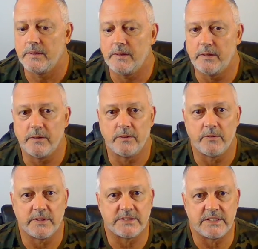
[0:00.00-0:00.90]
You know,
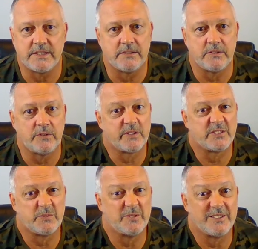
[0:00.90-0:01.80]
the
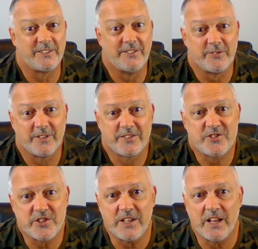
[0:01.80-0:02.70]
rest of the world doesn't
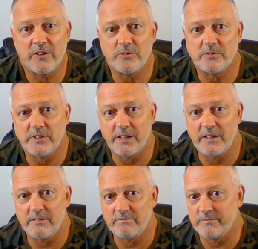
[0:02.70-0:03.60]
trust you now. Like,
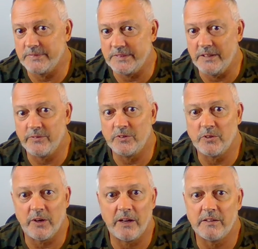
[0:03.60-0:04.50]
even
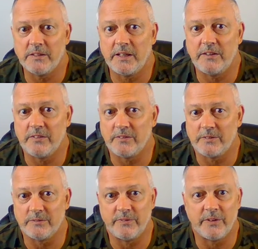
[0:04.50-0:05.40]
your allies
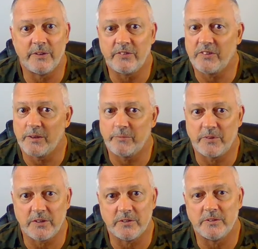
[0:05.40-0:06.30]
are very
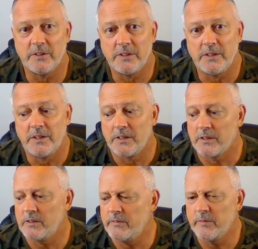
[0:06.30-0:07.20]
skeptical.
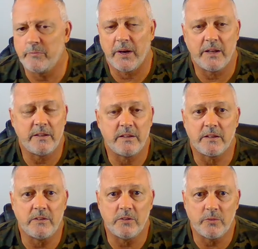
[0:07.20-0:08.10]
Because even if Biden
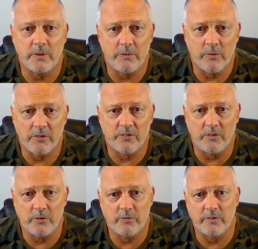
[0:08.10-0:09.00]
can do what he wants
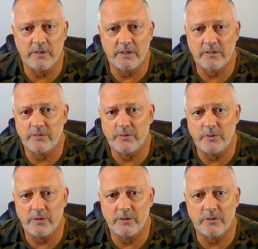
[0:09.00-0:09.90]
to do for the next
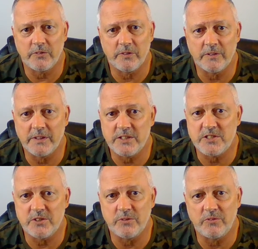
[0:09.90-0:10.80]
few years,
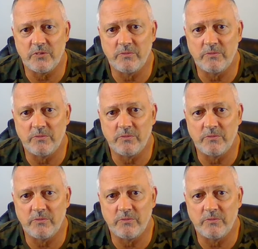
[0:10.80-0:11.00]
unless you